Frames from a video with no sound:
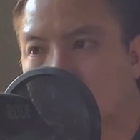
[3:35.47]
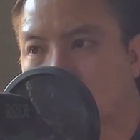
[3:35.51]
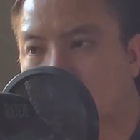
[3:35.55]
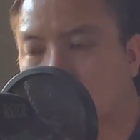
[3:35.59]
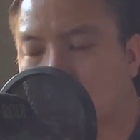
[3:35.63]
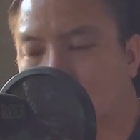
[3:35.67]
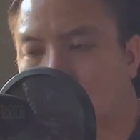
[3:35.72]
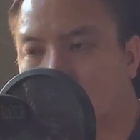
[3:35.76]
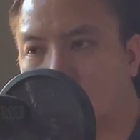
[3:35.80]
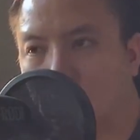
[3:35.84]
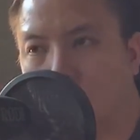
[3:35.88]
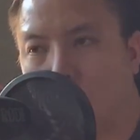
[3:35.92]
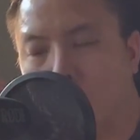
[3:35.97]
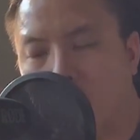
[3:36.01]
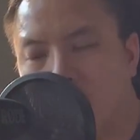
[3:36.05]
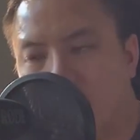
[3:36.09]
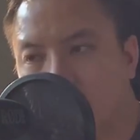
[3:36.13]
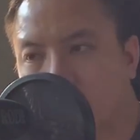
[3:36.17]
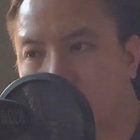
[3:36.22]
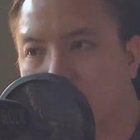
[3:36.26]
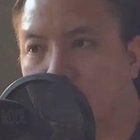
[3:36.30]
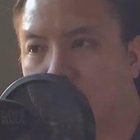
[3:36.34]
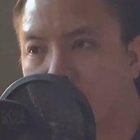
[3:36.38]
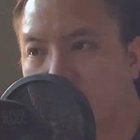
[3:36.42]
This way
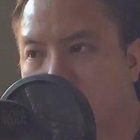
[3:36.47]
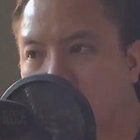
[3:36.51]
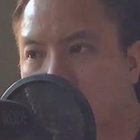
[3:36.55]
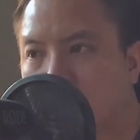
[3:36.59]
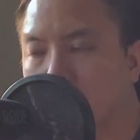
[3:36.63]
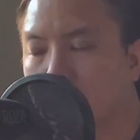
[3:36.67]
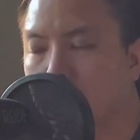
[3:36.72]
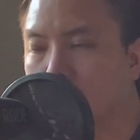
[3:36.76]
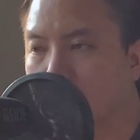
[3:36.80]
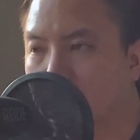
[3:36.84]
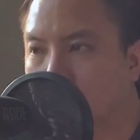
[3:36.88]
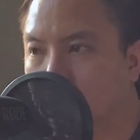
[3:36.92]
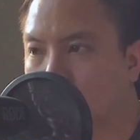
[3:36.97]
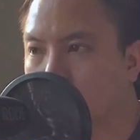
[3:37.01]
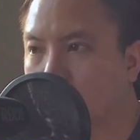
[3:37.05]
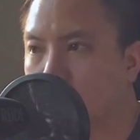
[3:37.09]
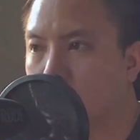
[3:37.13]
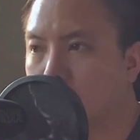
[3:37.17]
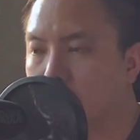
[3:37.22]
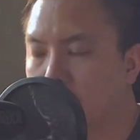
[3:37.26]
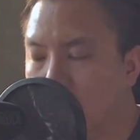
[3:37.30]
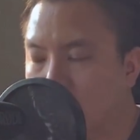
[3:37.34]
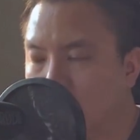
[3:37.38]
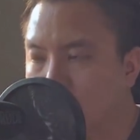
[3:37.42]
of thinking about
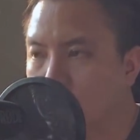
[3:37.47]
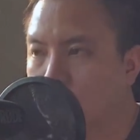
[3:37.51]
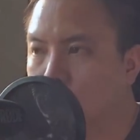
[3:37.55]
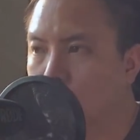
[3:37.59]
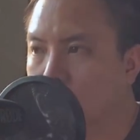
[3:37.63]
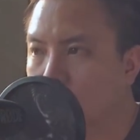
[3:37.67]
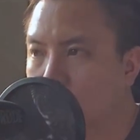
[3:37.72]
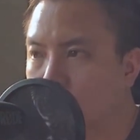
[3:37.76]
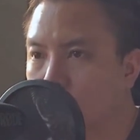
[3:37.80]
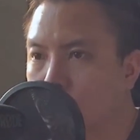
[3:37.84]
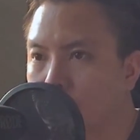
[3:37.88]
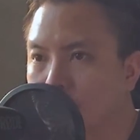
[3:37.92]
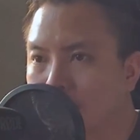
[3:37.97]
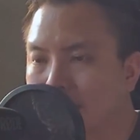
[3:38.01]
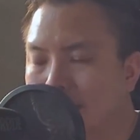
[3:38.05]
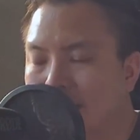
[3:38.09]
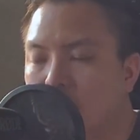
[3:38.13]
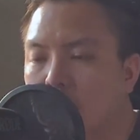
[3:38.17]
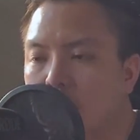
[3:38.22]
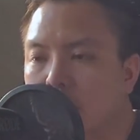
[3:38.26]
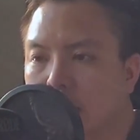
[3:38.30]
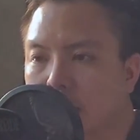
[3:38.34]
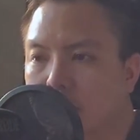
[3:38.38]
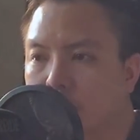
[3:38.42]
Matthew 24 did
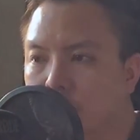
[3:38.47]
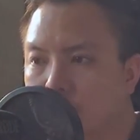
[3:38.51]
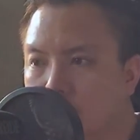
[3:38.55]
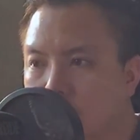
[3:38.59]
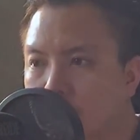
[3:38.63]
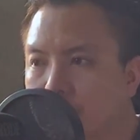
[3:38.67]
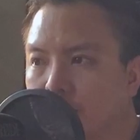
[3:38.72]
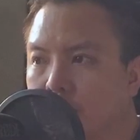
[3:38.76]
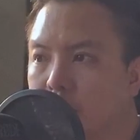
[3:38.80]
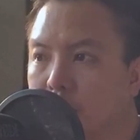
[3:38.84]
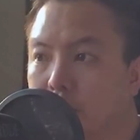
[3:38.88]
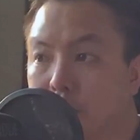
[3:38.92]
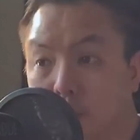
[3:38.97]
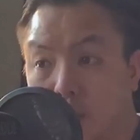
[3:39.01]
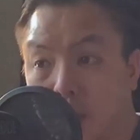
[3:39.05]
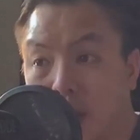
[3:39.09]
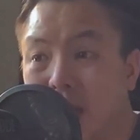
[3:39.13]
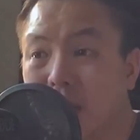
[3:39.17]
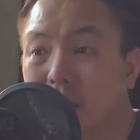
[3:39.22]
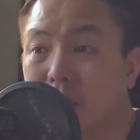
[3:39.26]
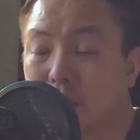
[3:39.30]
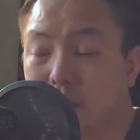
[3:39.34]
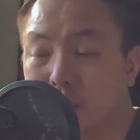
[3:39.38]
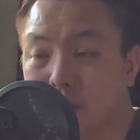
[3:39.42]
not exist
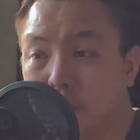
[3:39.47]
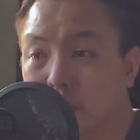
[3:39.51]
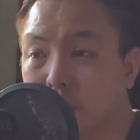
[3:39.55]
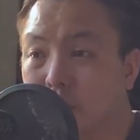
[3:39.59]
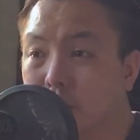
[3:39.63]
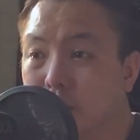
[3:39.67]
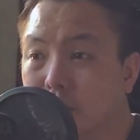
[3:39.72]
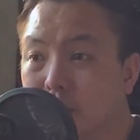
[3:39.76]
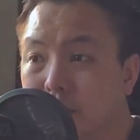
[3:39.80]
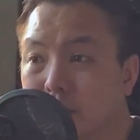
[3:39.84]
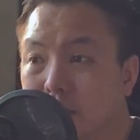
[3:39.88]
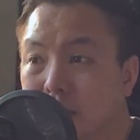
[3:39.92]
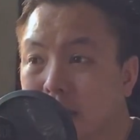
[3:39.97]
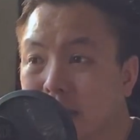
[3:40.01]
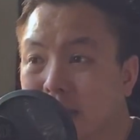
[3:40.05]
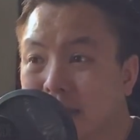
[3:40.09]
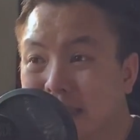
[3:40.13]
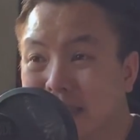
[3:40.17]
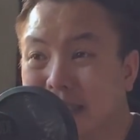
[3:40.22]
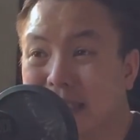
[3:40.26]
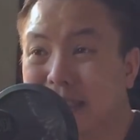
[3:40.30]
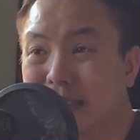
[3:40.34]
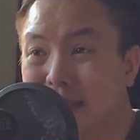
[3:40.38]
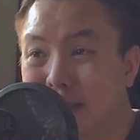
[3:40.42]
prior to
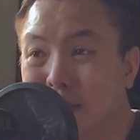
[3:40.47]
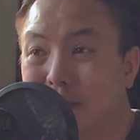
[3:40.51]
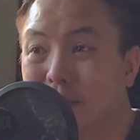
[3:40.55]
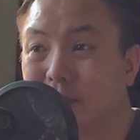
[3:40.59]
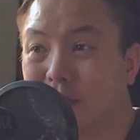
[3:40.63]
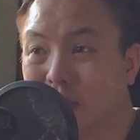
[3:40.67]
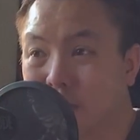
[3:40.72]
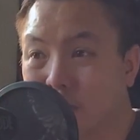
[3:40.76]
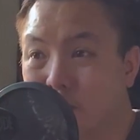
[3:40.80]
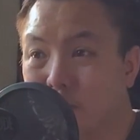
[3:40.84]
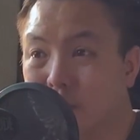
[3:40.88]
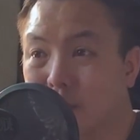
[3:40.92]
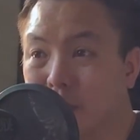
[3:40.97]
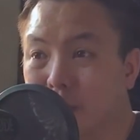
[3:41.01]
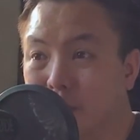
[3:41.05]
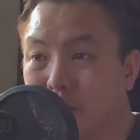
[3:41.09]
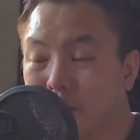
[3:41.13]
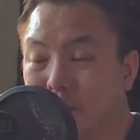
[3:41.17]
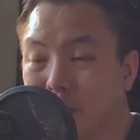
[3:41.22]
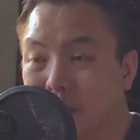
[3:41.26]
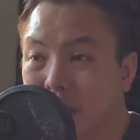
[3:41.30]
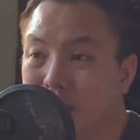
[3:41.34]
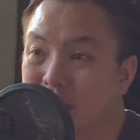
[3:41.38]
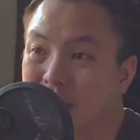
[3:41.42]
the 19th century.
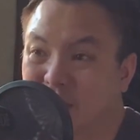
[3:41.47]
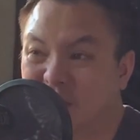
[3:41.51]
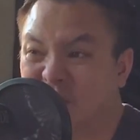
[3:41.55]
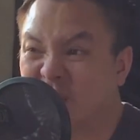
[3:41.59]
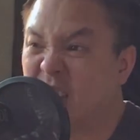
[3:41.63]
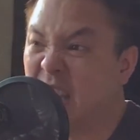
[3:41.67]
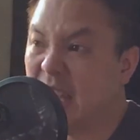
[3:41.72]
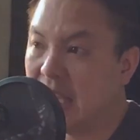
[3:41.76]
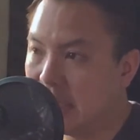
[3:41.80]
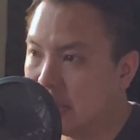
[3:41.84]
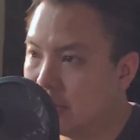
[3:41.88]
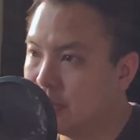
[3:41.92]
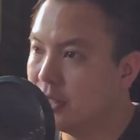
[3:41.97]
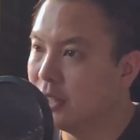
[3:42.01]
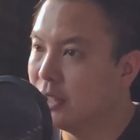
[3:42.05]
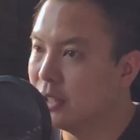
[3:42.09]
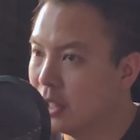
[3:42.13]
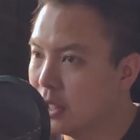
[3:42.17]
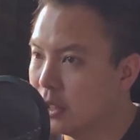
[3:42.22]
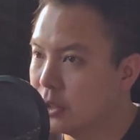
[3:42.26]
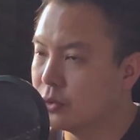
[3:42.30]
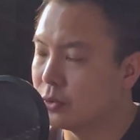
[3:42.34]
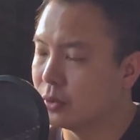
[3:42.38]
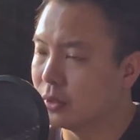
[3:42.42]
Okay, that's the
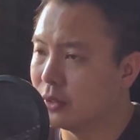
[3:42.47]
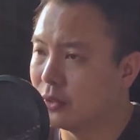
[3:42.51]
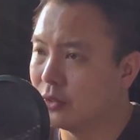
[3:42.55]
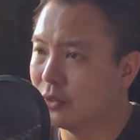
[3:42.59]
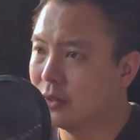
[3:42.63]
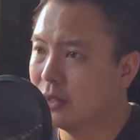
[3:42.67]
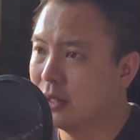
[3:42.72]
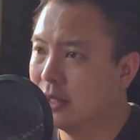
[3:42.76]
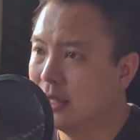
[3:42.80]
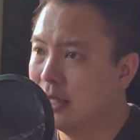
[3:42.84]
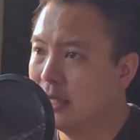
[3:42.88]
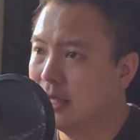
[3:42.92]
1800s.